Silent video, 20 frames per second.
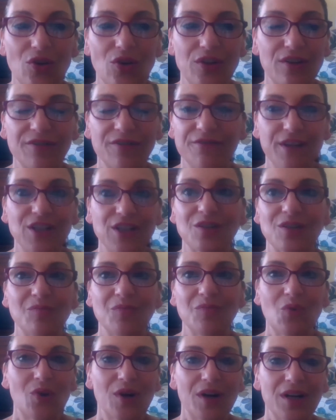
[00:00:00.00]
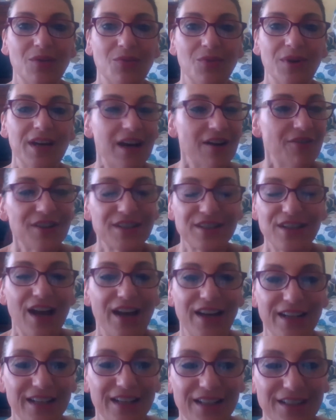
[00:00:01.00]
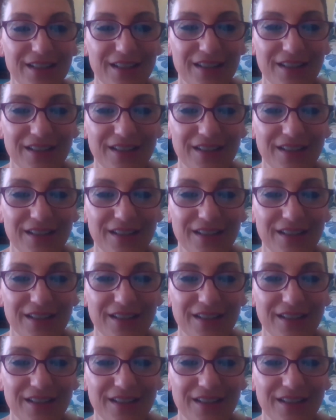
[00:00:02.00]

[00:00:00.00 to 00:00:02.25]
your vision board, whatever's on it.